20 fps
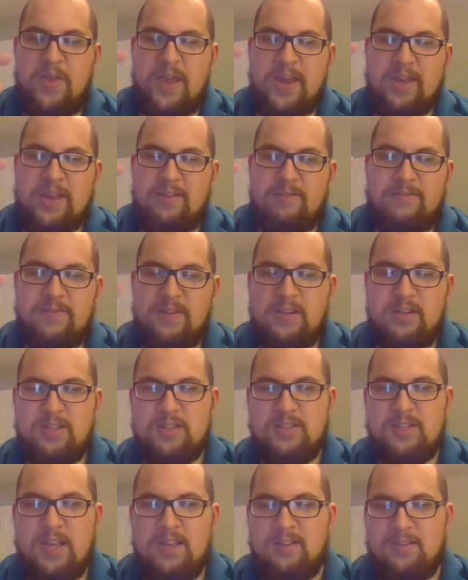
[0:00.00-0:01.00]
they can finish
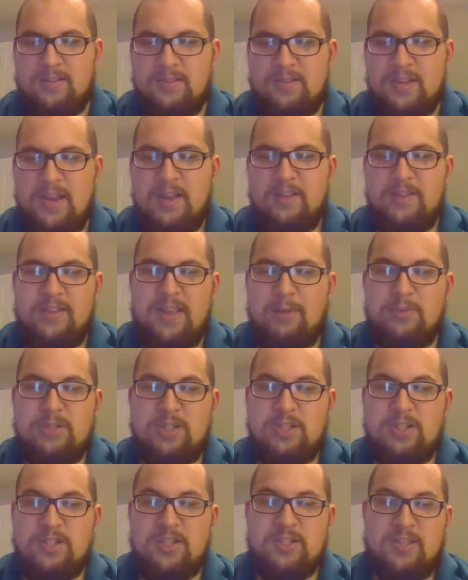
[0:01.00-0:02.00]
the sentence, then that would
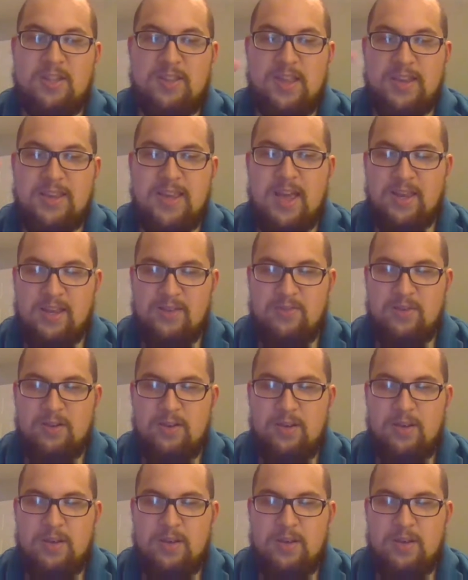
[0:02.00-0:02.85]
suggest that they can even,